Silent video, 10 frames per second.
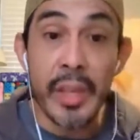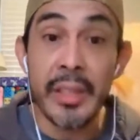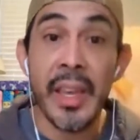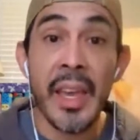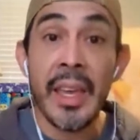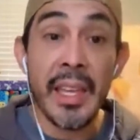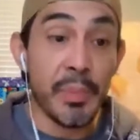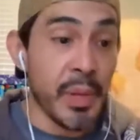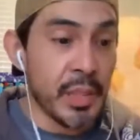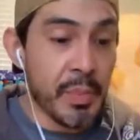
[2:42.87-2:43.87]
He's
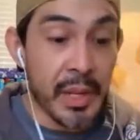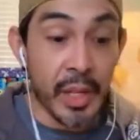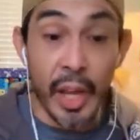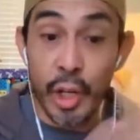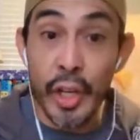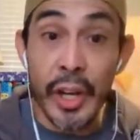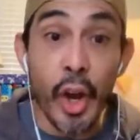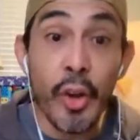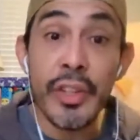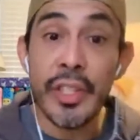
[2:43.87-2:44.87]
he's he's been a good
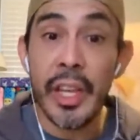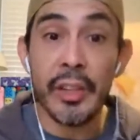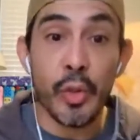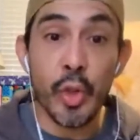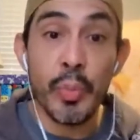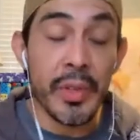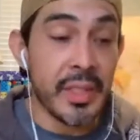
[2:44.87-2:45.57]
energy in the group.